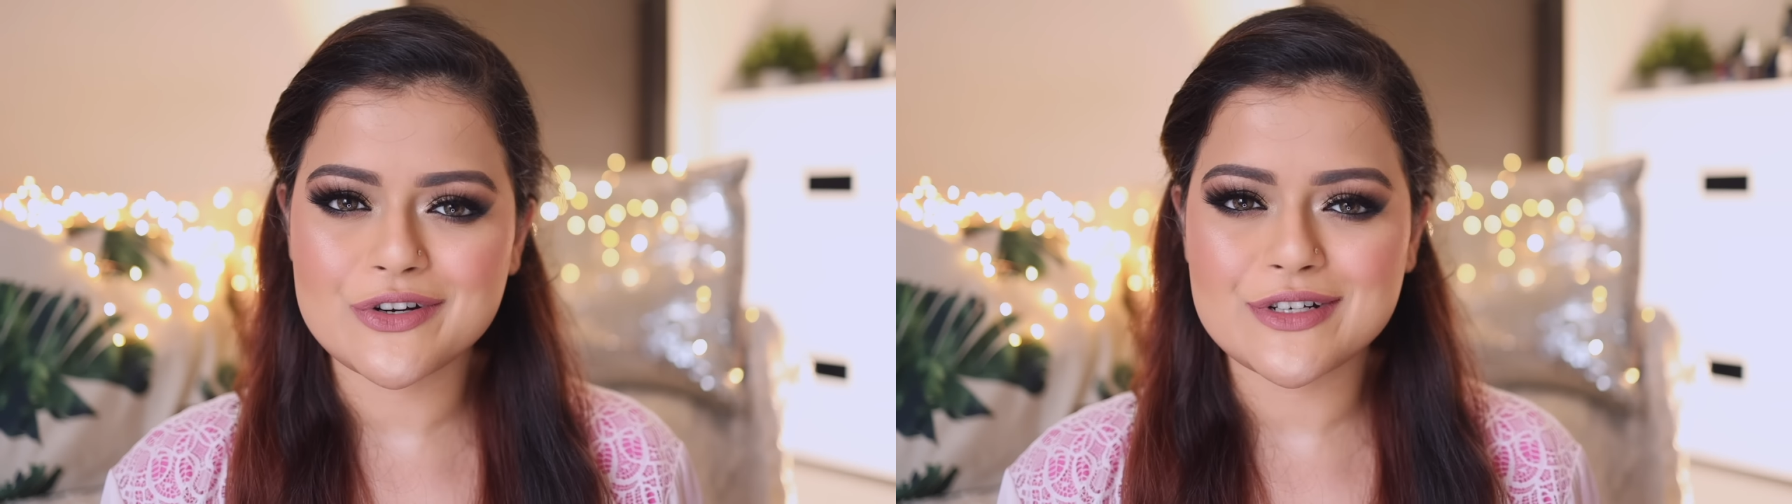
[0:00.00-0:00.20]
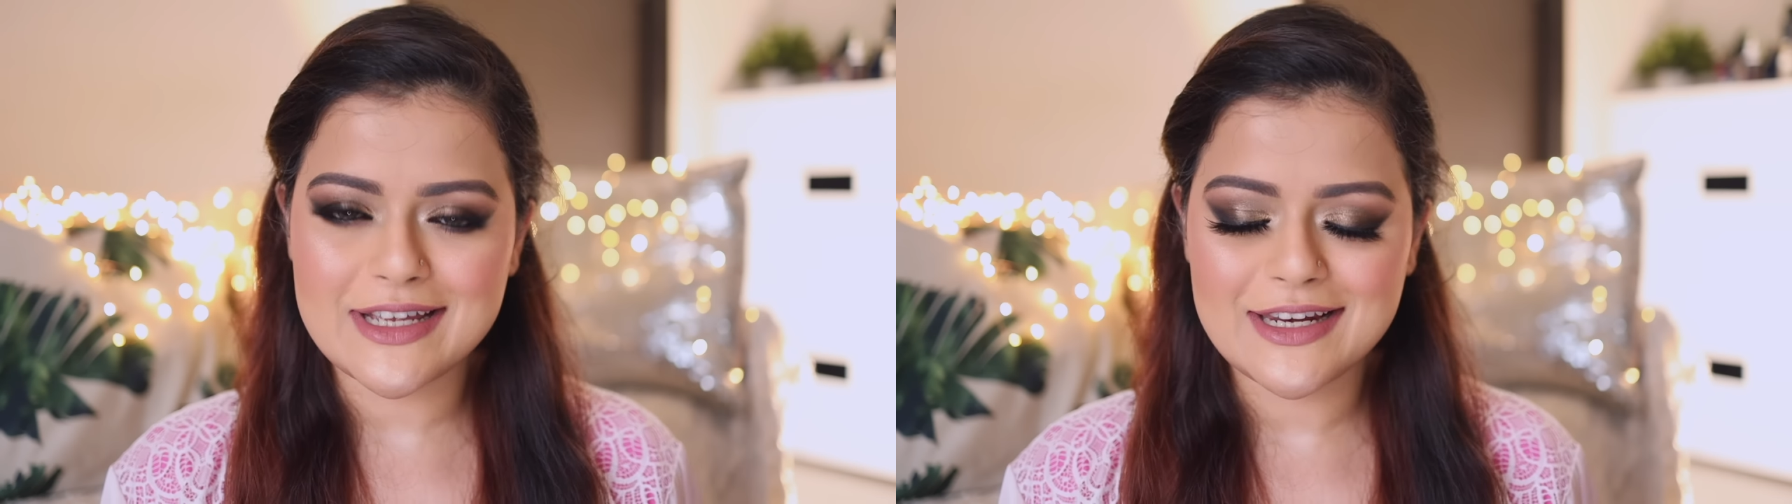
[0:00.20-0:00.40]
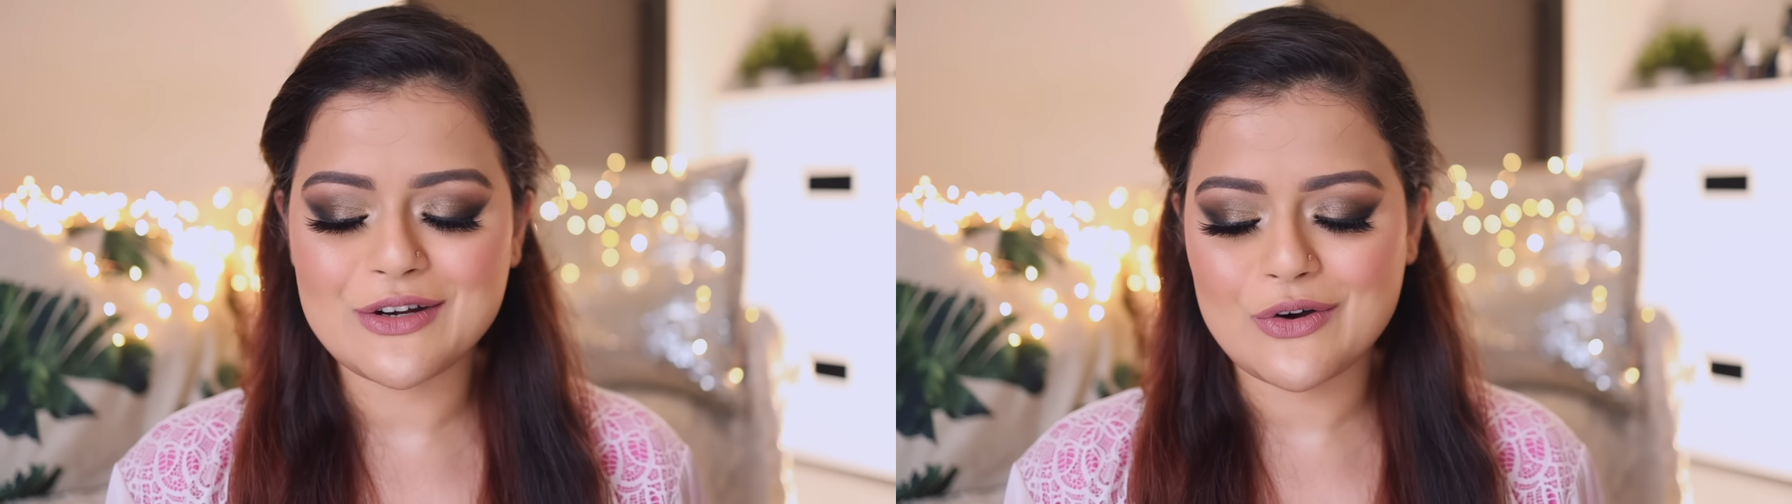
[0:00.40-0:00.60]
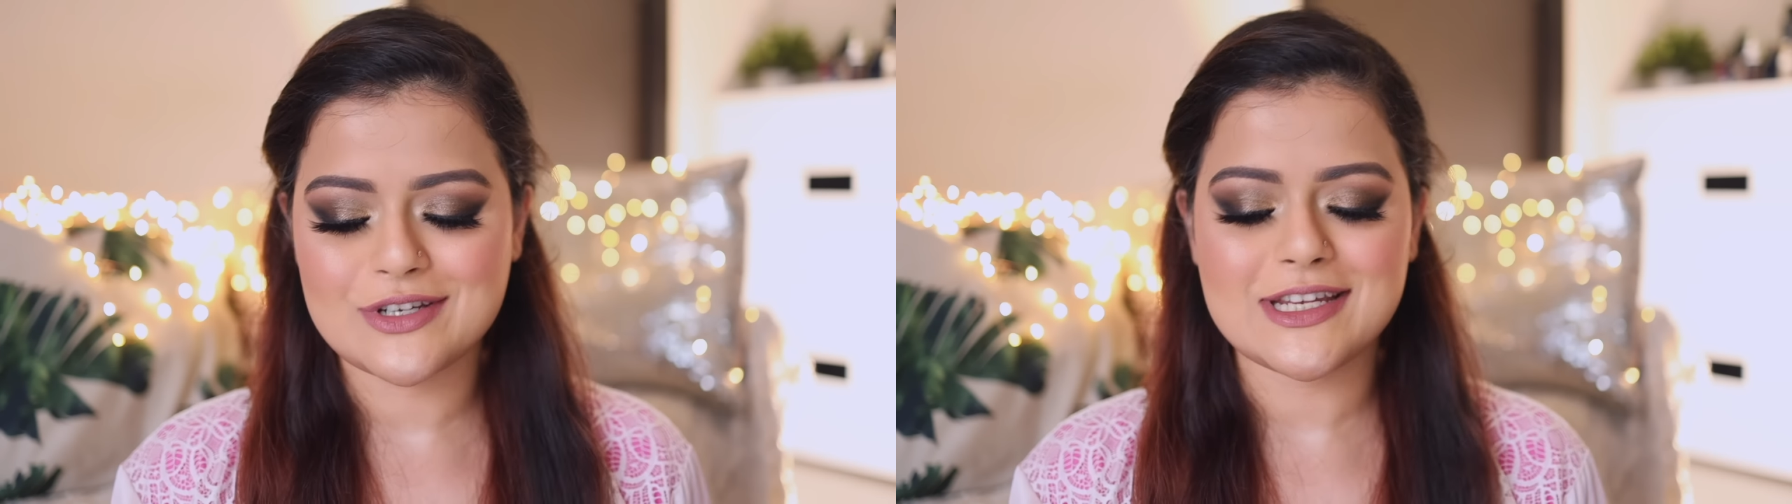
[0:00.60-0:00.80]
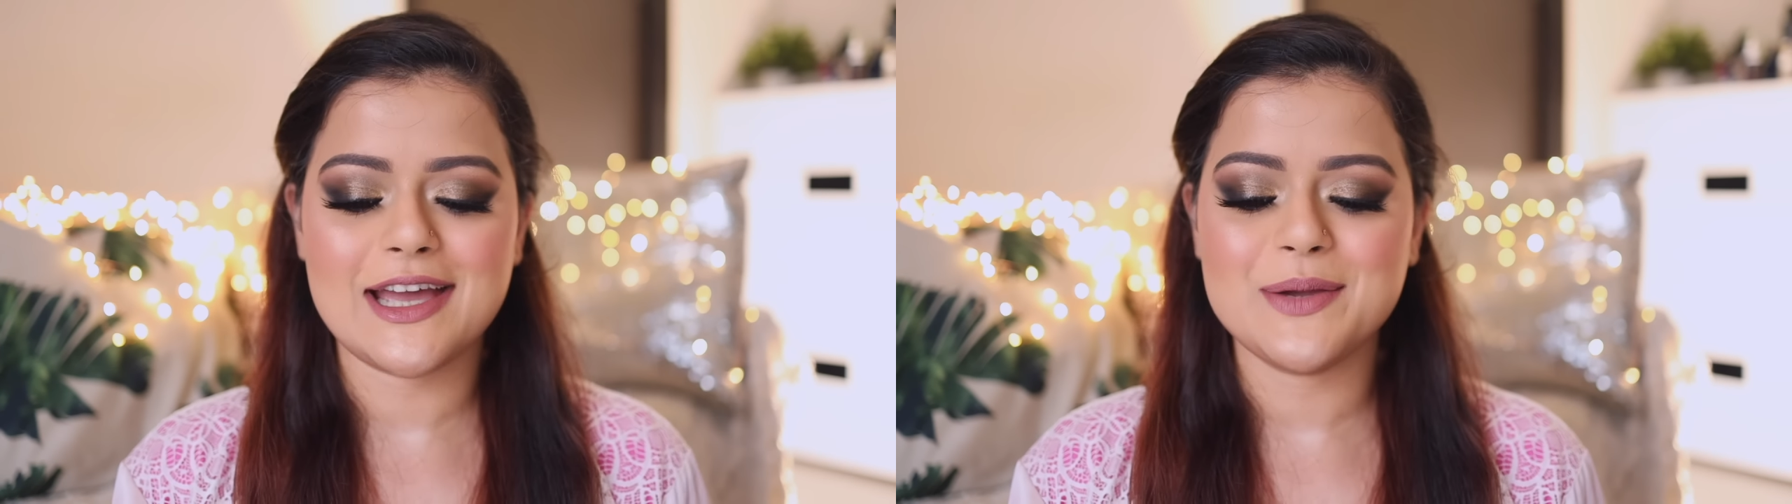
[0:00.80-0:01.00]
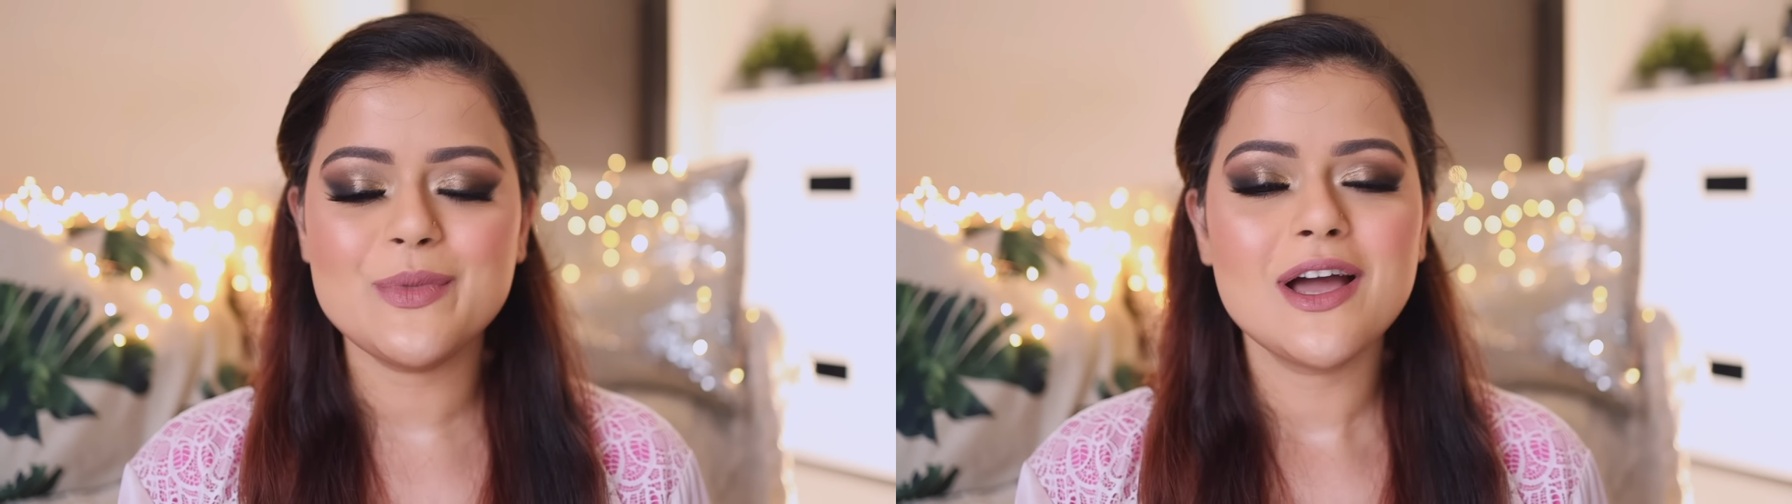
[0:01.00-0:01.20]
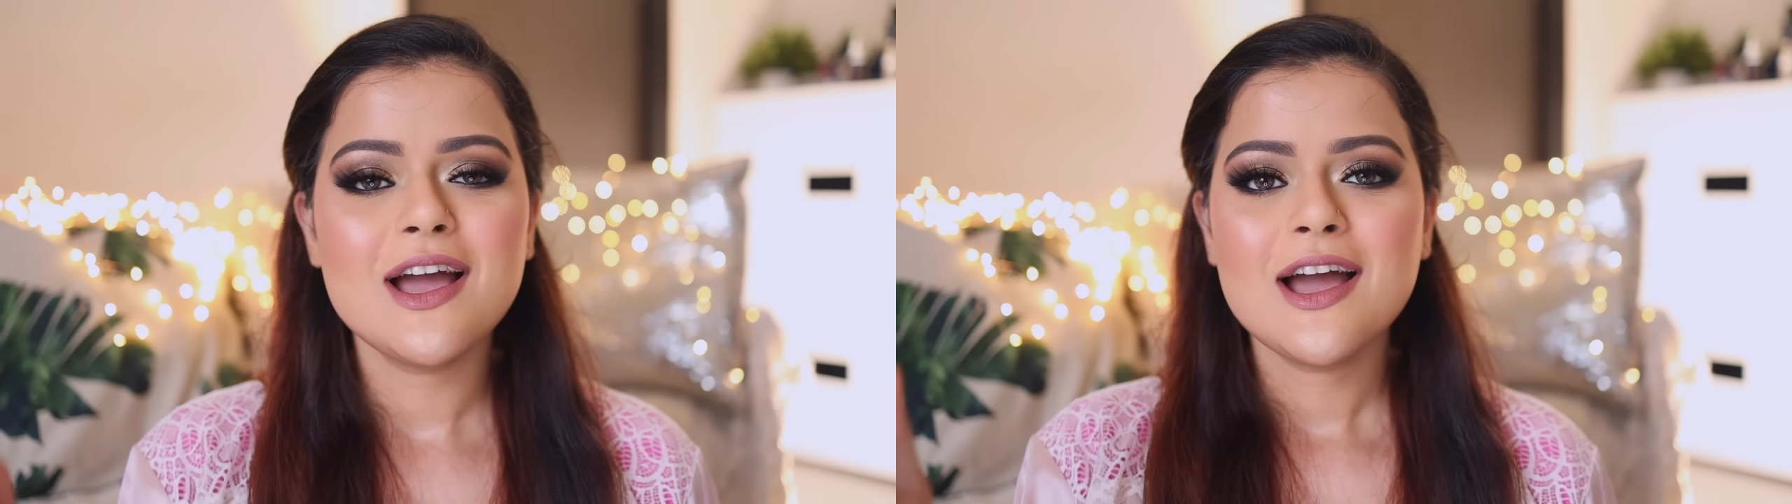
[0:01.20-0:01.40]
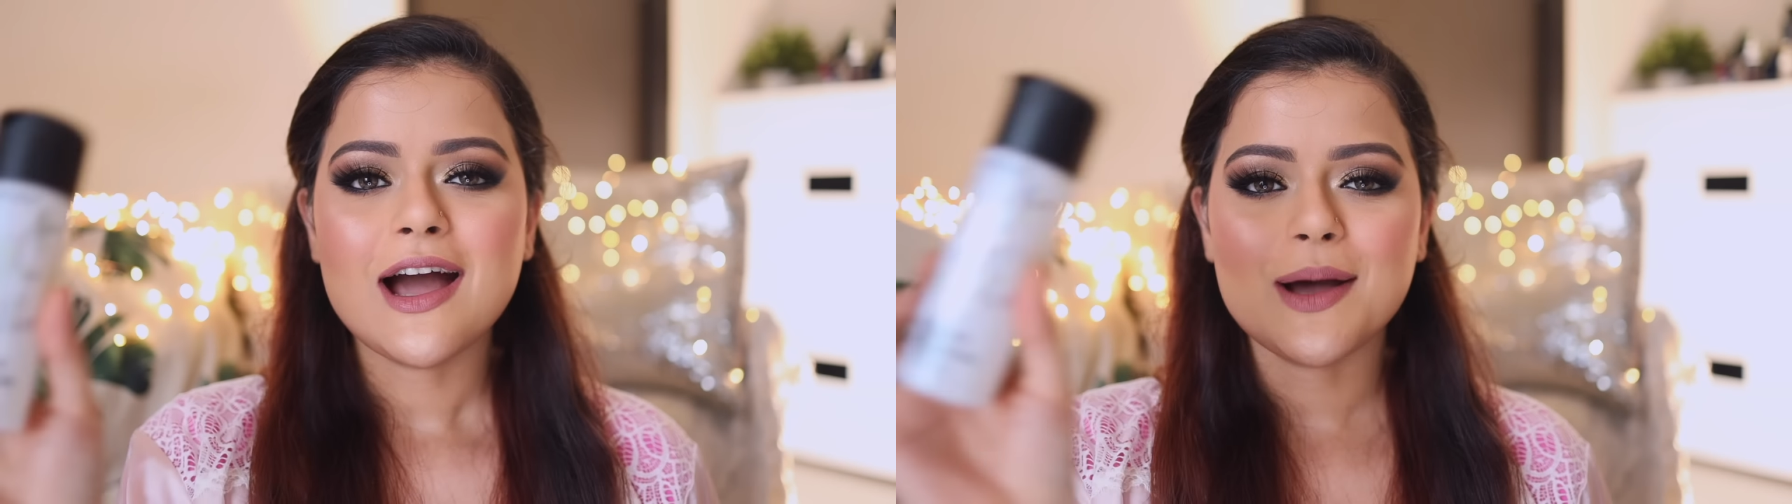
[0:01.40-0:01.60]
a really long time,
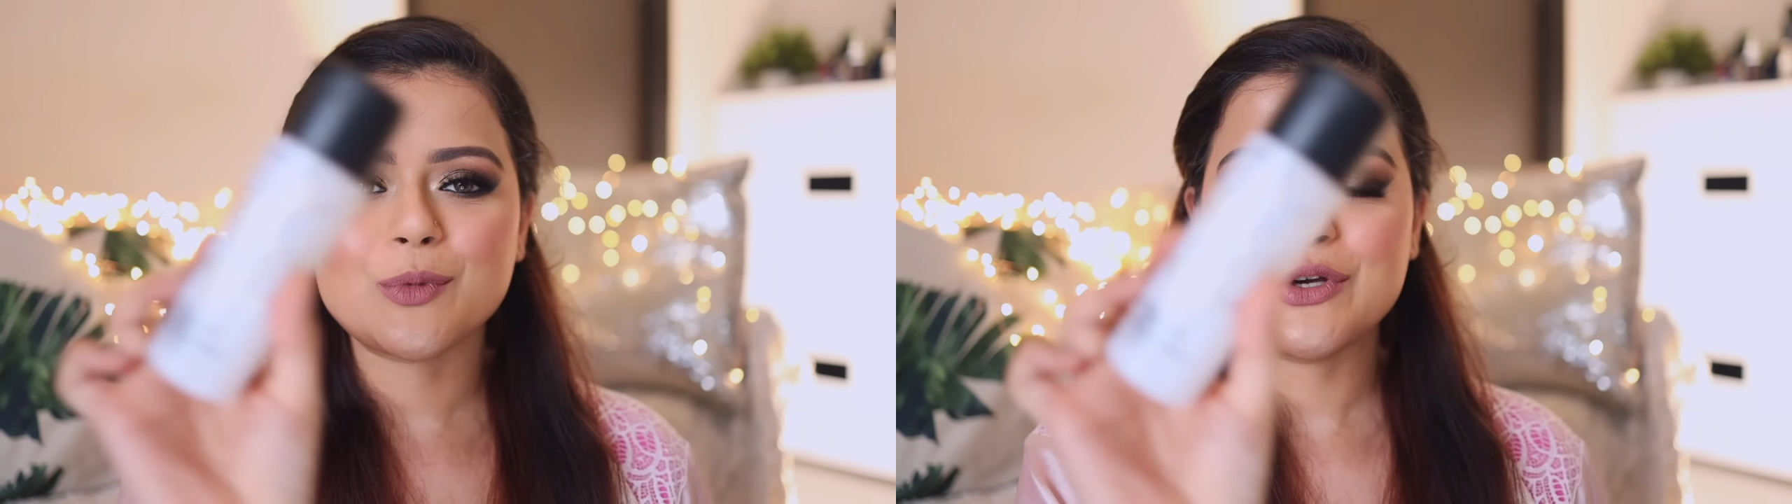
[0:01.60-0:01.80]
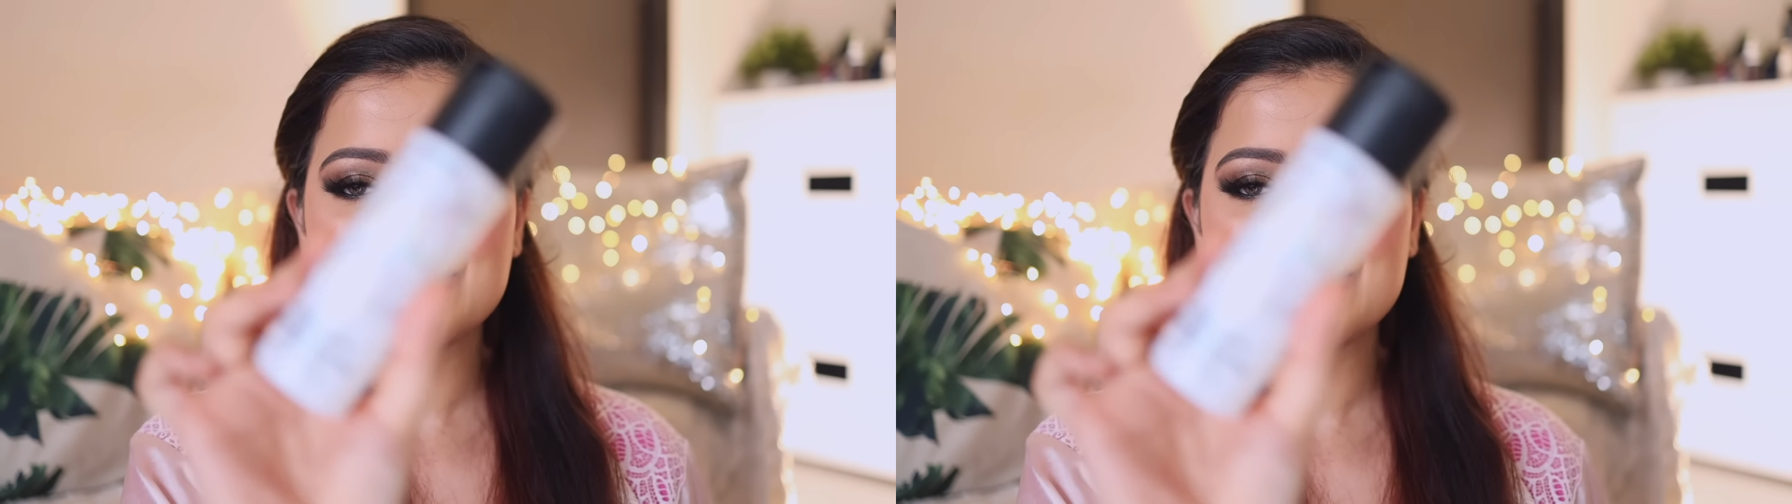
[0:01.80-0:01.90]
I'm going